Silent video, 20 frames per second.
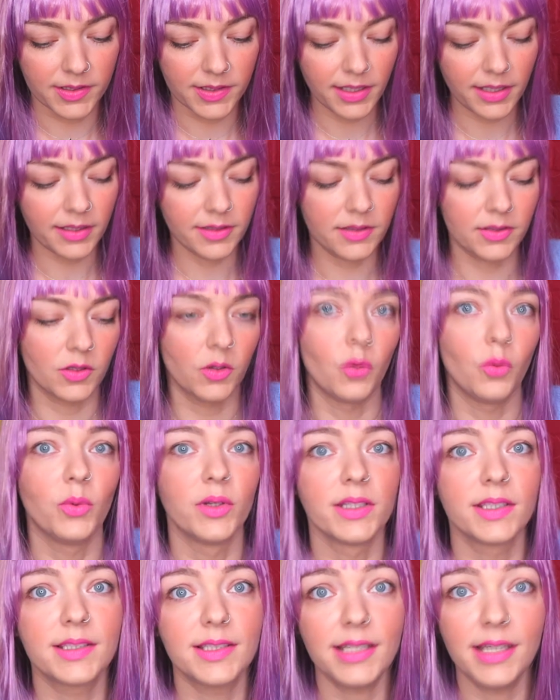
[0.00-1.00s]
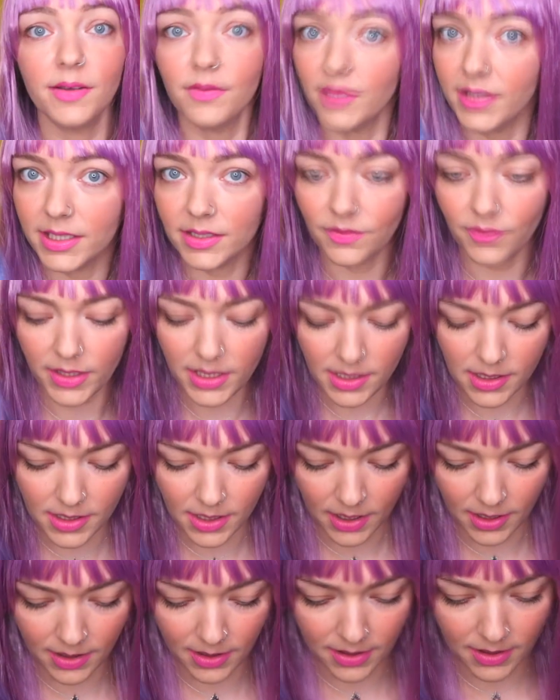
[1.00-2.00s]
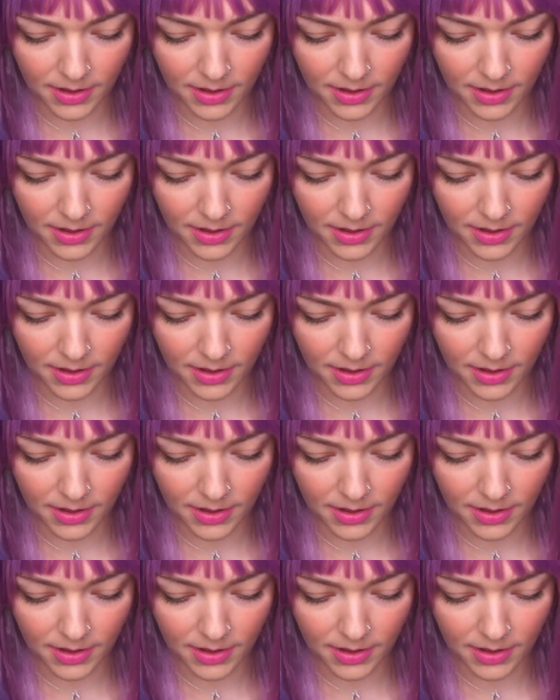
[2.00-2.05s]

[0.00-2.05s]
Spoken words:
a 6, so we'll see if these fit.